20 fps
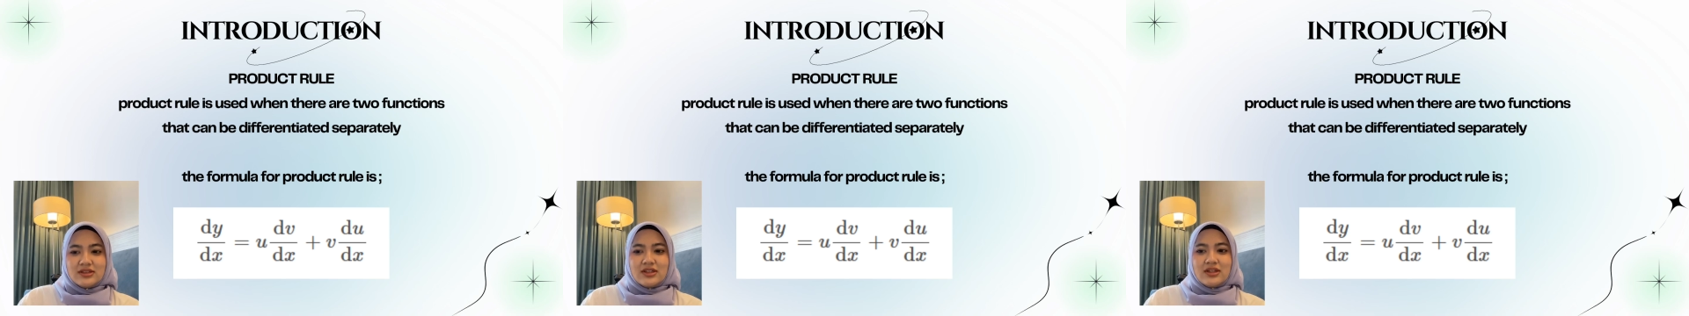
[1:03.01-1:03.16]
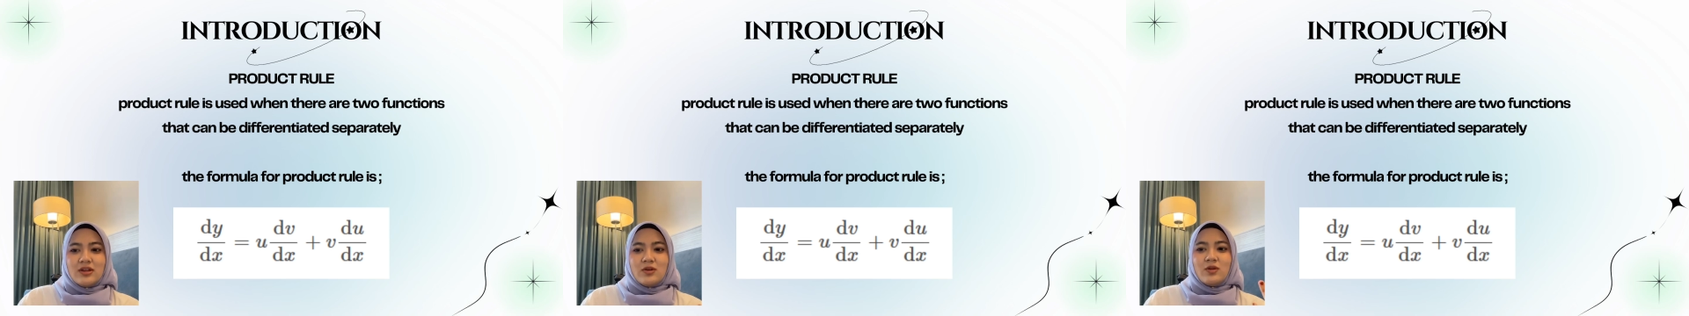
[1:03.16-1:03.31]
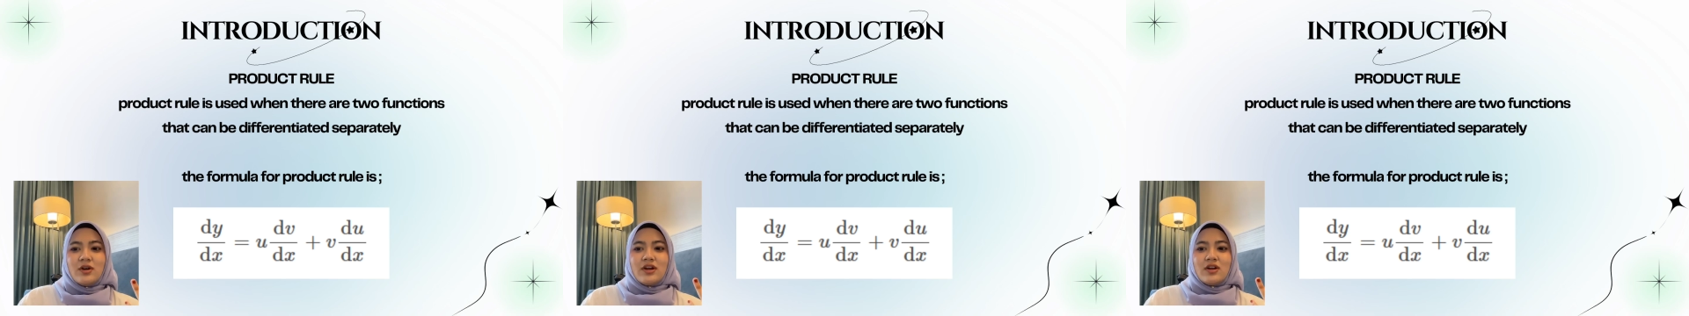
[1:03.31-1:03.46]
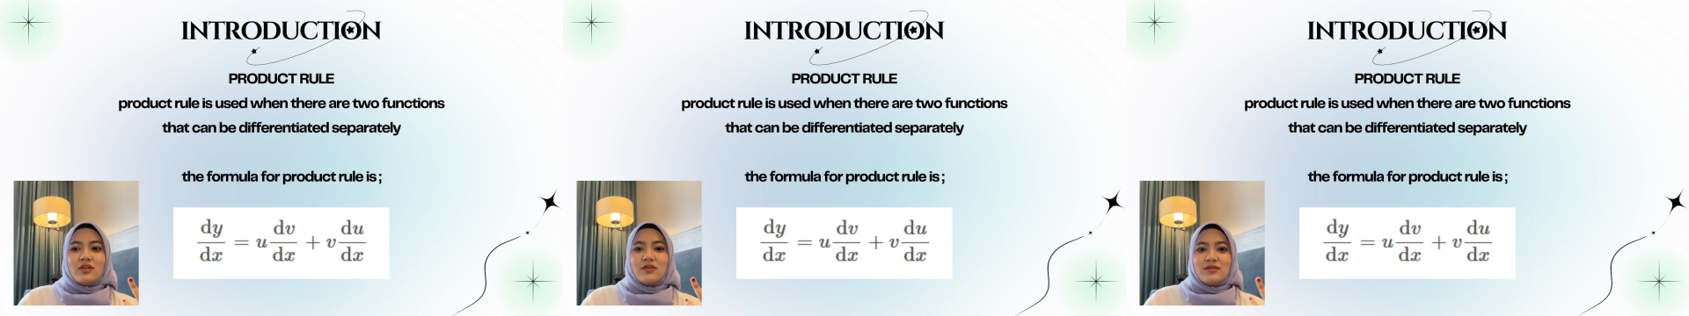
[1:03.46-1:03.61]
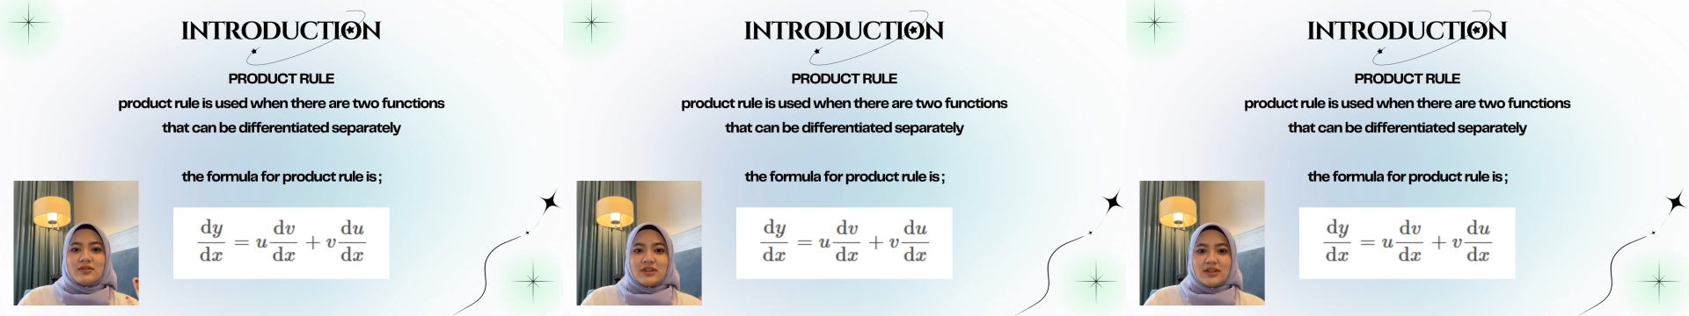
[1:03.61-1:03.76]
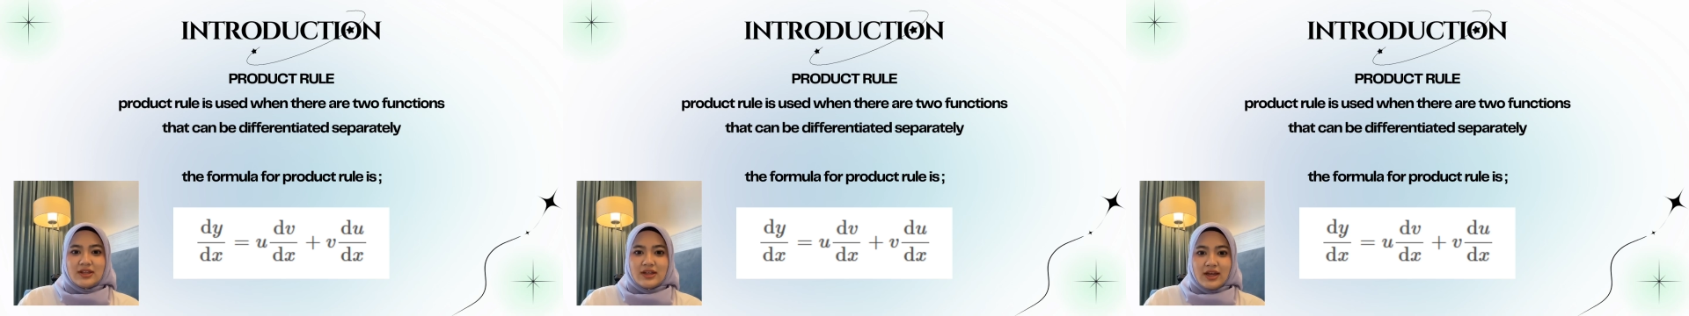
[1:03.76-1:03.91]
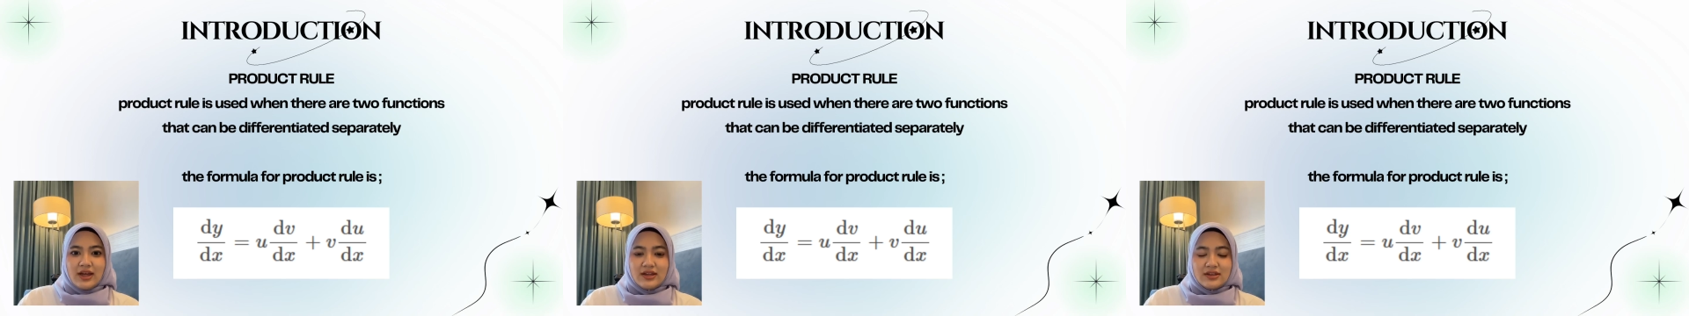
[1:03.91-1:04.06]
dy over
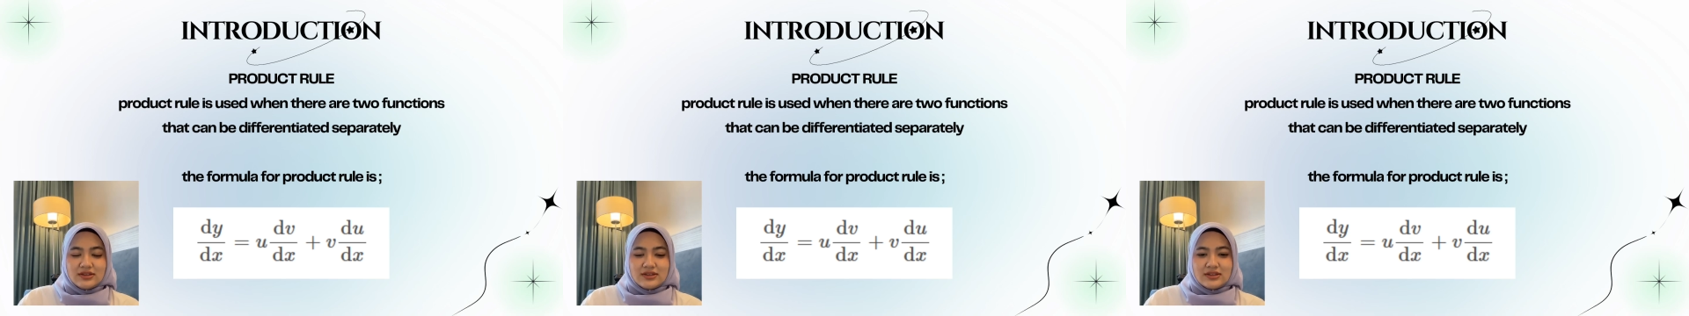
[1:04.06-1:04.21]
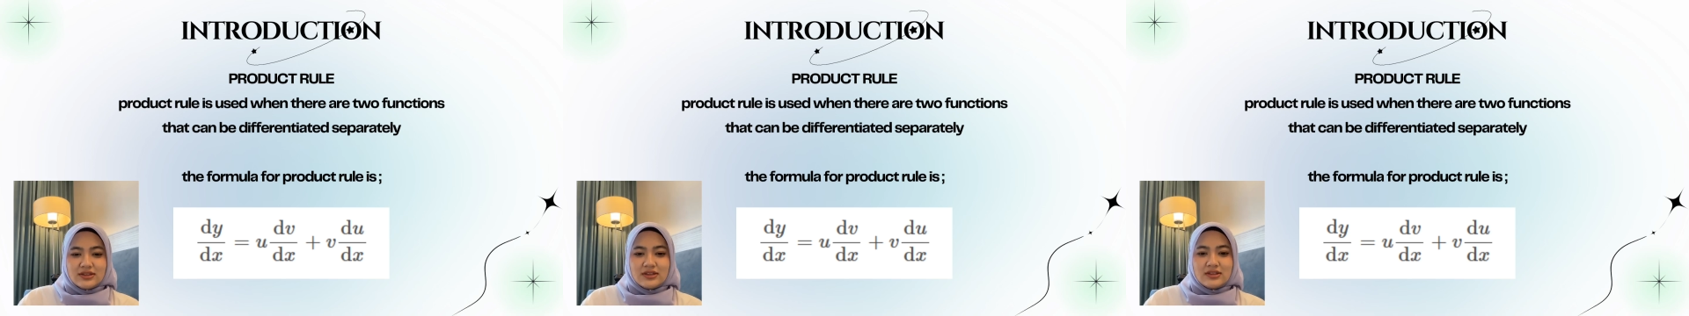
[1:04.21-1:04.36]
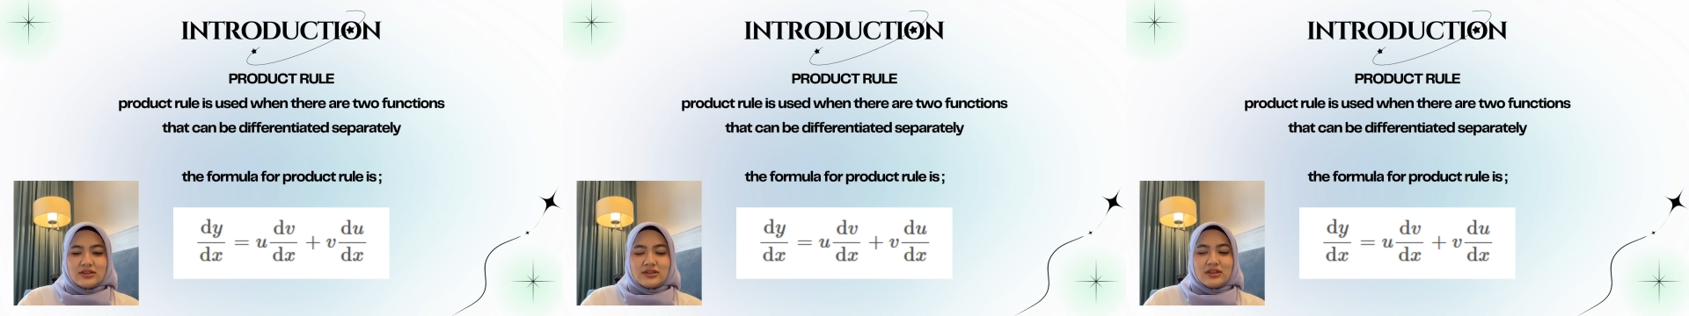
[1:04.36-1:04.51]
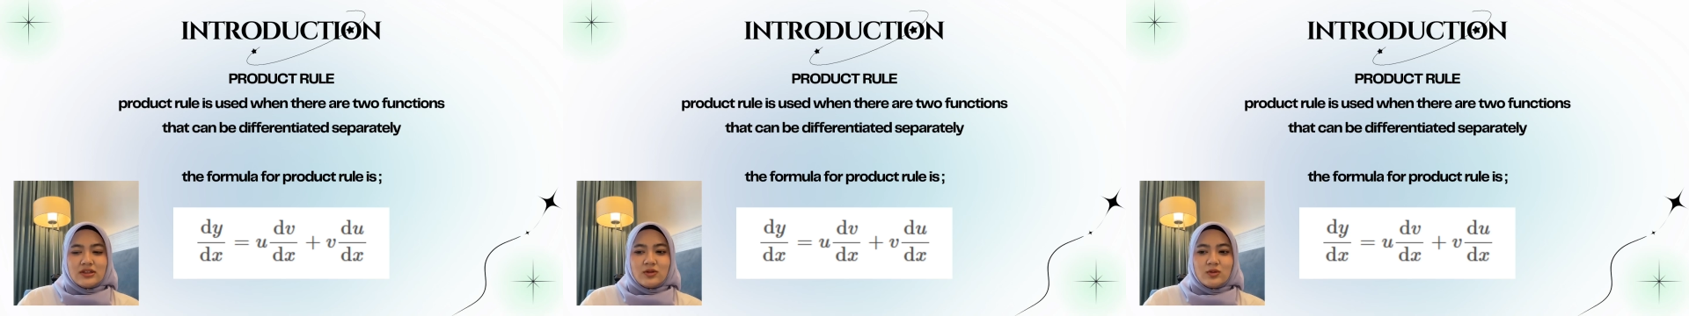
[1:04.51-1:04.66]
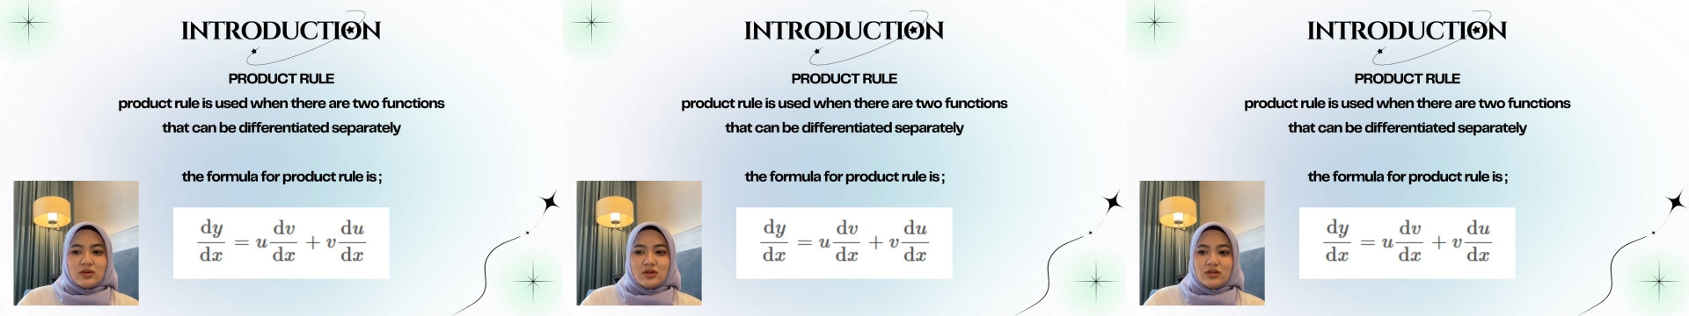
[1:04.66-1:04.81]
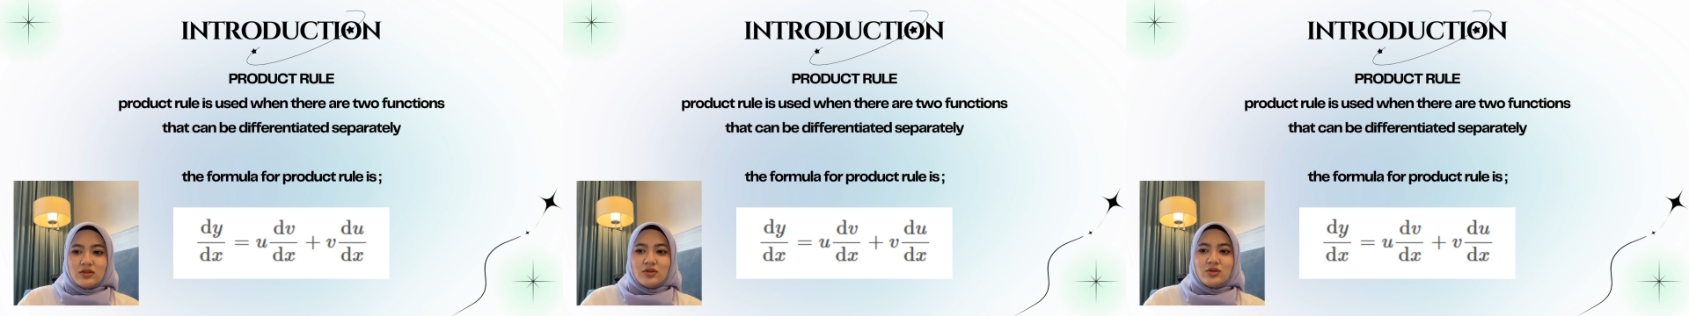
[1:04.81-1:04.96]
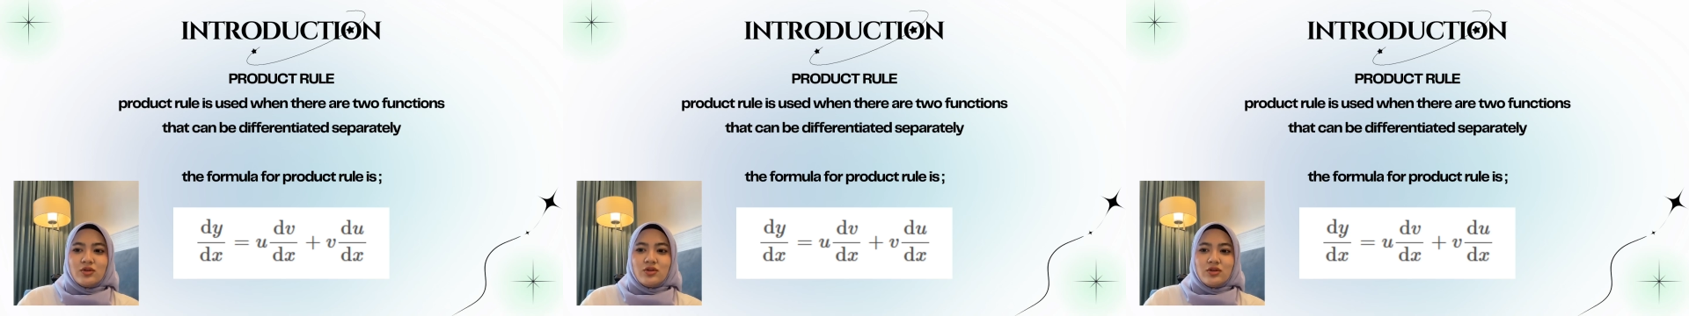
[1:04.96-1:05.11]
dx is equal
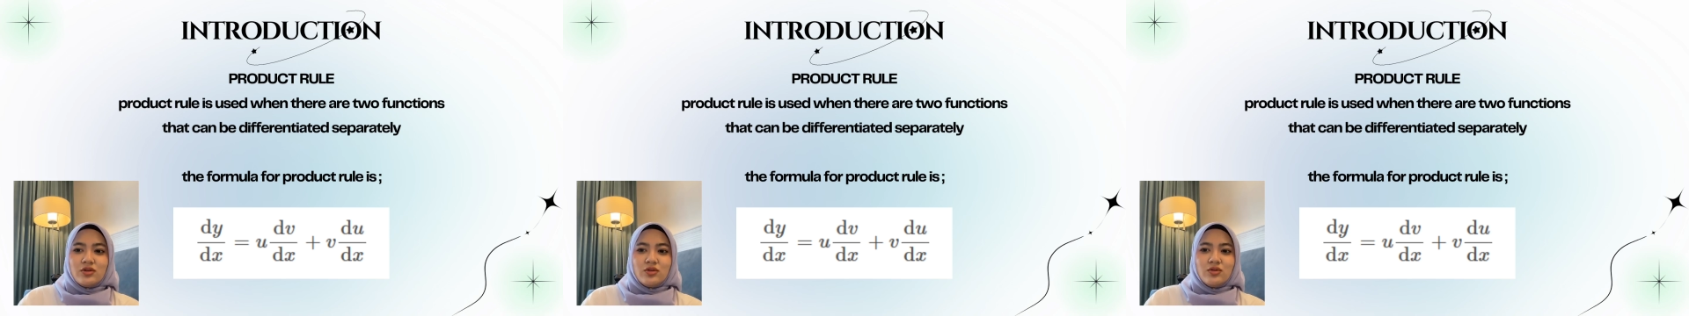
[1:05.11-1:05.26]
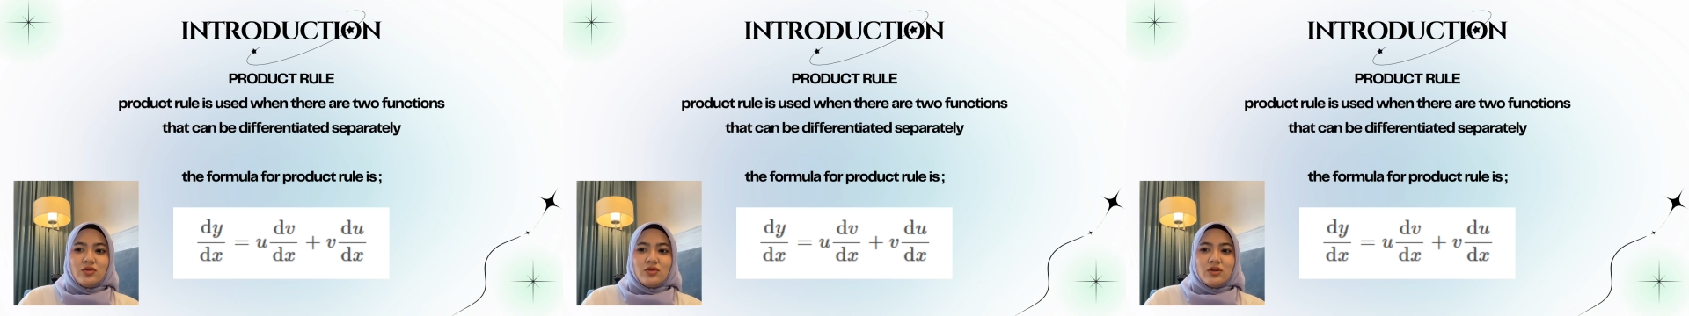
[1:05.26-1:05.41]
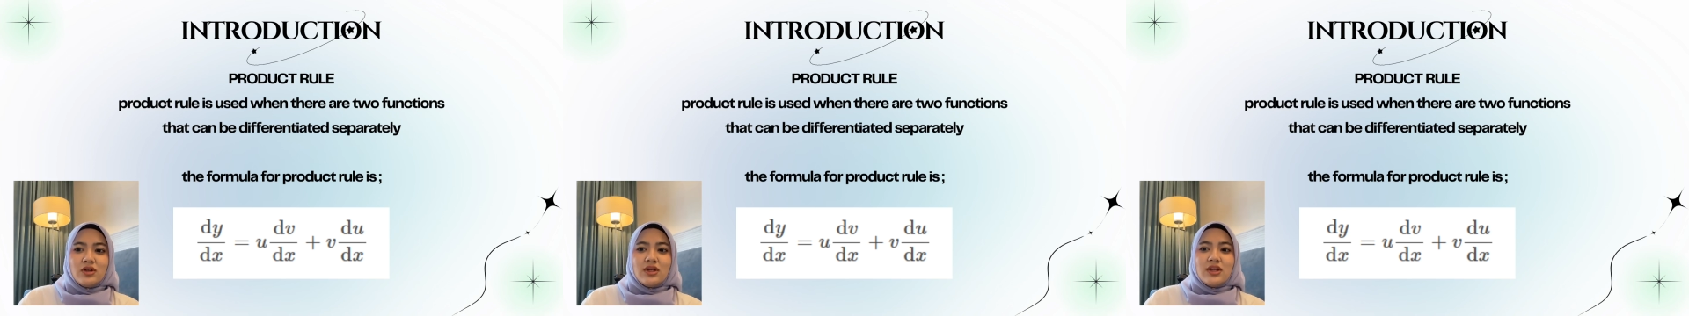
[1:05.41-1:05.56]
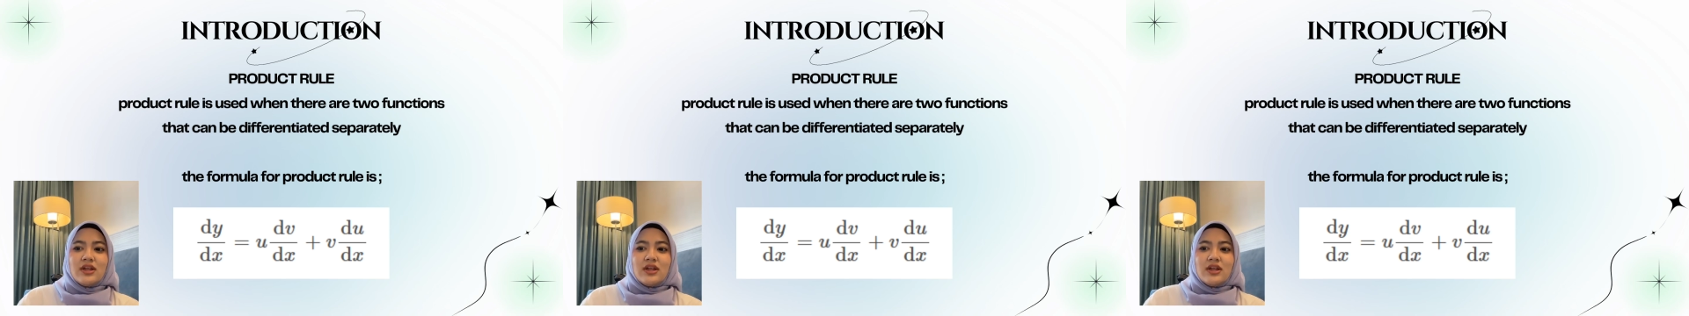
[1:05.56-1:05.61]
to u